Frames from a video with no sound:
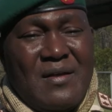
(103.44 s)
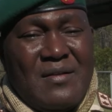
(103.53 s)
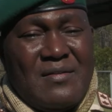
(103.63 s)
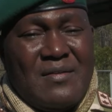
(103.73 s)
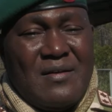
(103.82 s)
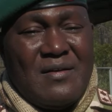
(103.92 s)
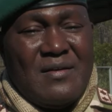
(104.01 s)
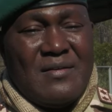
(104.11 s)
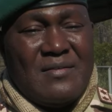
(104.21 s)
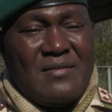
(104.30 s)
and
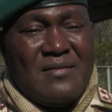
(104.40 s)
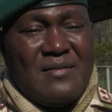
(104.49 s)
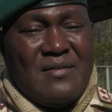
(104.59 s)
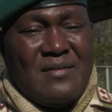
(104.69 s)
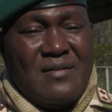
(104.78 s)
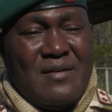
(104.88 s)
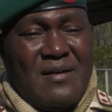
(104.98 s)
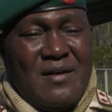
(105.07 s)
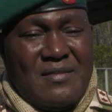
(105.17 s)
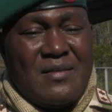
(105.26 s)
uh,
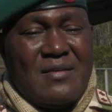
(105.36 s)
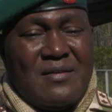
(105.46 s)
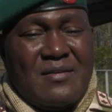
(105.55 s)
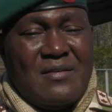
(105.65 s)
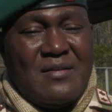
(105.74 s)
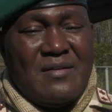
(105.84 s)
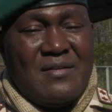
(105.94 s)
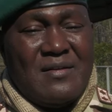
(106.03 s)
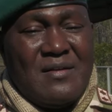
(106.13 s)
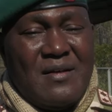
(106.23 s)
I think
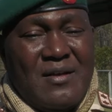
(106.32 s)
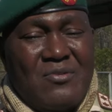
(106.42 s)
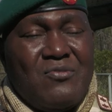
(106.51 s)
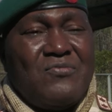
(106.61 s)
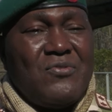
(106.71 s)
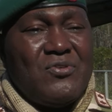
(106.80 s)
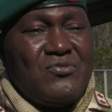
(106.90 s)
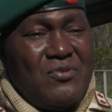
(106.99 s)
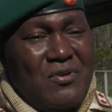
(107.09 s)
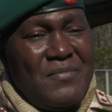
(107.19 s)
I look
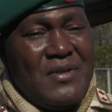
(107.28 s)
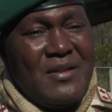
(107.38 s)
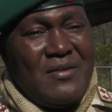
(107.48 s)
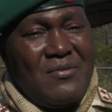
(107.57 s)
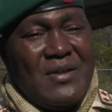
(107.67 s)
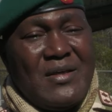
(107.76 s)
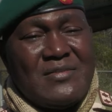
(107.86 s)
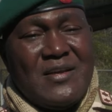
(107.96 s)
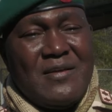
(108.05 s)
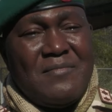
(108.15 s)
forward to coming another
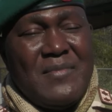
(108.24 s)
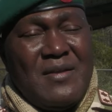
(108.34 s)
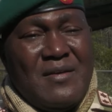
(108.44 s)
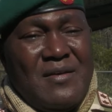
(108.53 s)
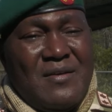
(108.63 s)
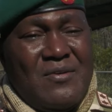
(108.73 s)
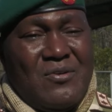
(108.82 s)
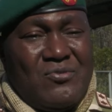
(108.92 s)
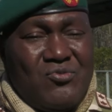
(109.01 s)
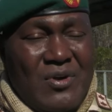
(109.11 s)
time
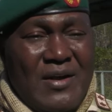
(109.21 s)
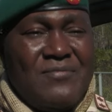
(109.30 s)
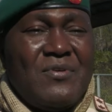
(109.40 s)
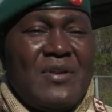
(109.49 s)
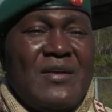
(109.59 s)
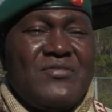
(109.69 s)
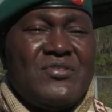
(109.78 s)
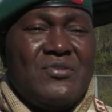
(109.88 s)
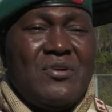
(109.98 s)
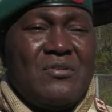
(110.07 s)
or to have other
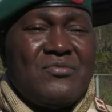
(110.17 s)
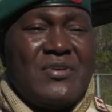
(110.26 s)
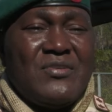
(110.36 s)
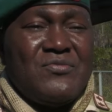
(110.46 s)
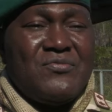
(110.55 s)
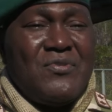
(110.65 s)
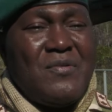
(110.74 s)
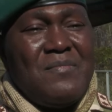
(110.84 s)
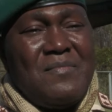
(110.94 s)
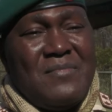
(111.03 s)
senior officers
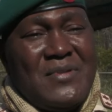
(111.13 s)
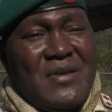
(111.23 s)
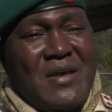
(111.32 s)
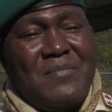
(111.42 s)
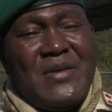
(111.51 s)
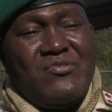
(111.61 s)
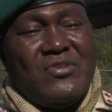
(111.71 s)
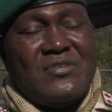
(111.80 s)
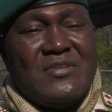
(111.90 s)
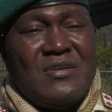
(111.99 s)
from the
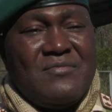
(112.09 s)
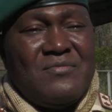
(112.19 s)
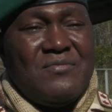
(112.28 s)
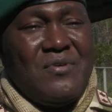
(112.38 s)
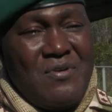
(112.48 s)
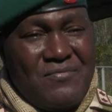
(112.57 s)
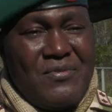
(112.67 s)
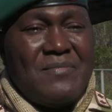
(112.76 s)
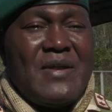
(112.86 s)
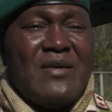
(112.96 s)
MNJTF or
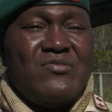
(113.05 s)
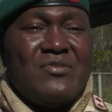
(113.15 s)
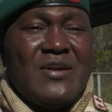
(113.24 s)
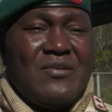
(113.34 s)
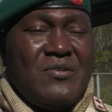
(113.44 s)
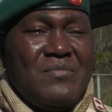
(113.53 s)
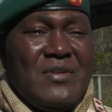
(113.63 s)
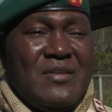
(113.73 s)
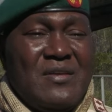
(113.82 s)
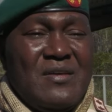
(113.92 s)
from Nigeria
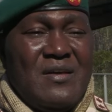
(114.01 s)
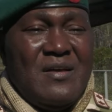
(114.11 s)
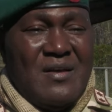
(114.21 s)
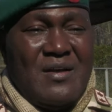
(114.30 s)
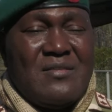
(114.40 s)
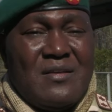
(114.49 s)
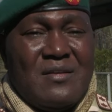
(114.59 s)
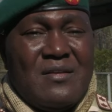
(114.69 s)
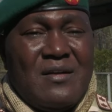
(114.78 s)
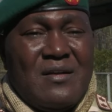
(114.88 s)
coming. I
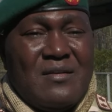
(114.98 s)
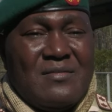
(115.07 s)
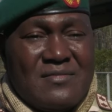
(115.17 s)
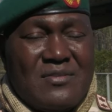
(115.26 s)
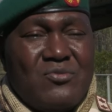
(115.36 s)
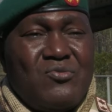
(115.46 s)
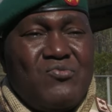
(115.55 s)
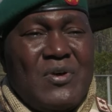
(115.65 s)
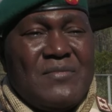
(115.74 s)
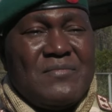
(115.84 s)
think uh, it's a good
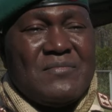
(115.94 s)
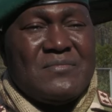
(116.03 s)
one.